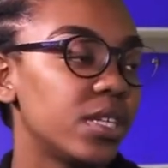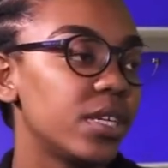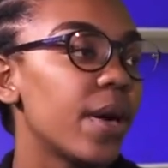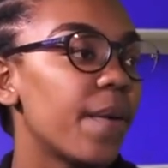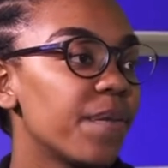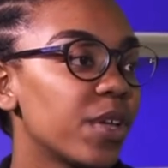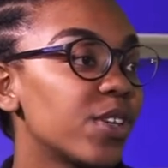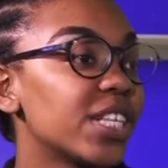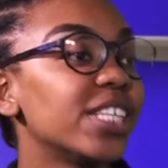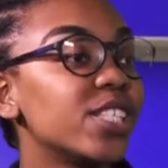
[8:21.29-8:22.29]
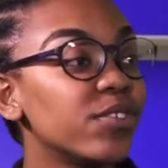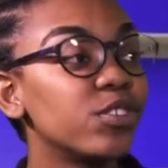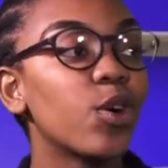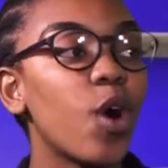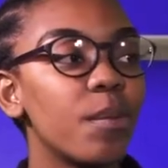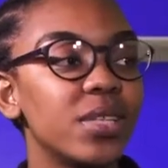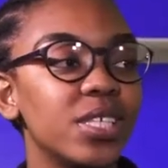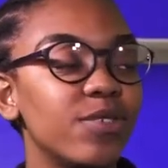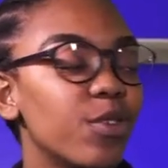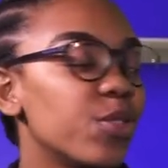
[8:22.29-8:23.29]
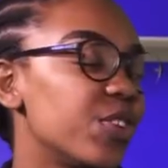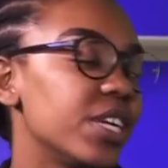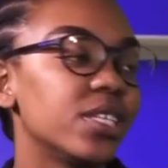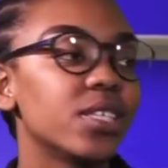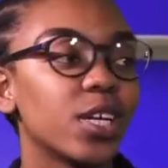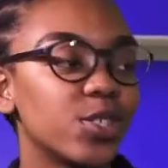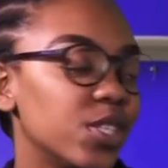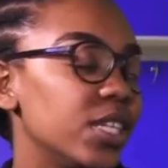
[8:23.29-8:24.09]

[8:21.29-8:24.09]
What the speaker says: Yeah, because I served in the committee for 3 years actually.